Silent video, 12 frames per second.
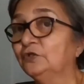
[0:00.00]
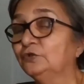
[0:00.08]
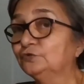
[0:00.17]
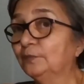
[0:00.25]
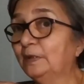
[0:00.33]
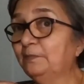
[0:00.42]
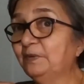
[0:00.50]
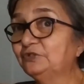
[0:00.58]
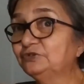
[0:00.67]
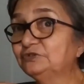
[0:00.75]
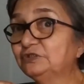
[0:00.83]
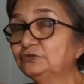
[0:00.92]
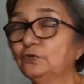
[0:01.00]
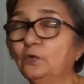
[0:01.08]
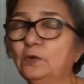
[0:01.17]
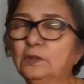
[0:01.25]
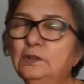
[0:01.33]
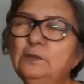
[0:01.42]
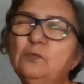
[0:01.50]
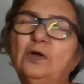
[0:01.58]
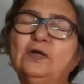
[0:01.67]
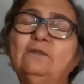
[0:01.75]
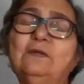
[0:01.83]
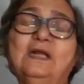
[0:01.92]
So when a patient says, "No, early
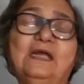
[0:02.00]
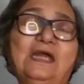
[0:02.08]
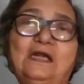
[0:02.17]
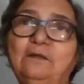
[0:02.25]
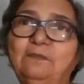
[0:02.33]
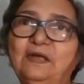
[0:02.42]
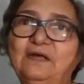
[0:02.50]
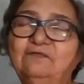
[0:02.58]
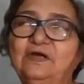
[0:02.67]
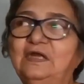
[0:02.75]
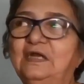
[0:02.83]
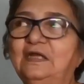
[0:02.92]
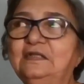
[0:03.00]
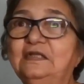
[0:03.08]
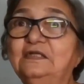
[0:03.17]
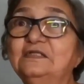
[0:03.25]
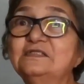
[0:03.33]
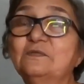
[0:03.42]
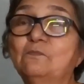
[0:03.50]
morning when I get up, I have a headache," that is a